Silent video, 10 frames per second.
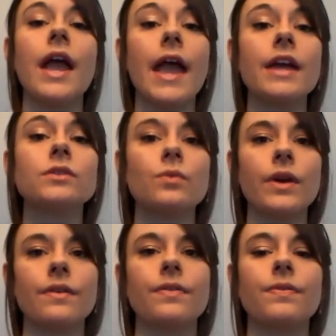and
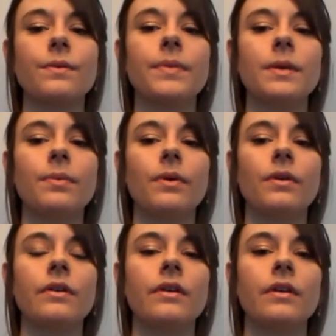with the people.
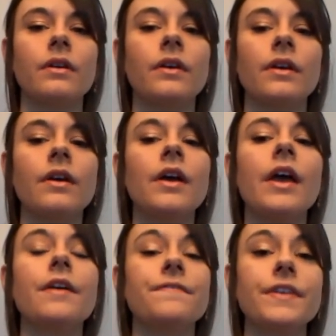
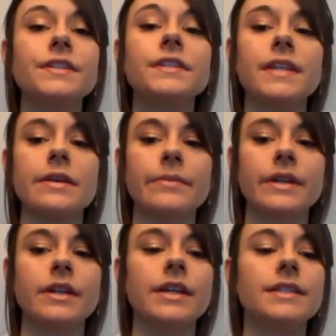If this statement
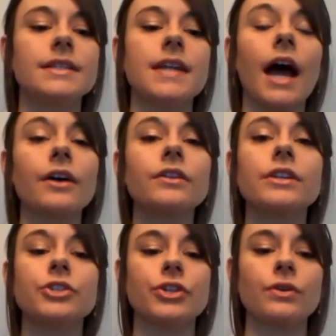is entirely
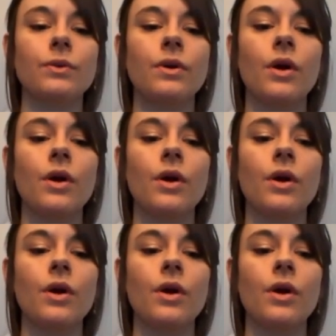true,